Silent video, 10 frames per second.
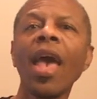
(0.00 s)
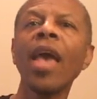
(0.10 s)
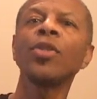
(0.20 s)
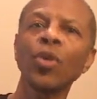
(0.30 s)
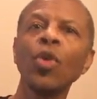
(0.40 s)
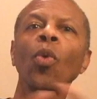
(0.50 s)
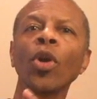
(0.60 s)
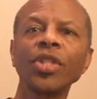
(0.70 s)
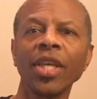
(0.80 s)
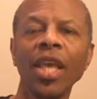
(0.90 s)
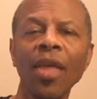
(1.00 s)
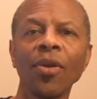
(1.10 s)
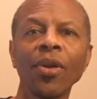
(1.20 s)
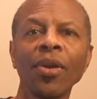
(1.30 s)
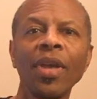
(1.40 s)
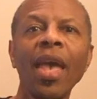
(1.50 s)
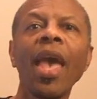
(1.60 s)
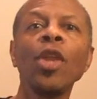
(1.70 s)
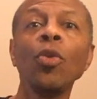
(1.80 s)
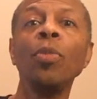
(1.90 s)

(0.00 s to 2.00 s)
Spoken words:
And so you work together and you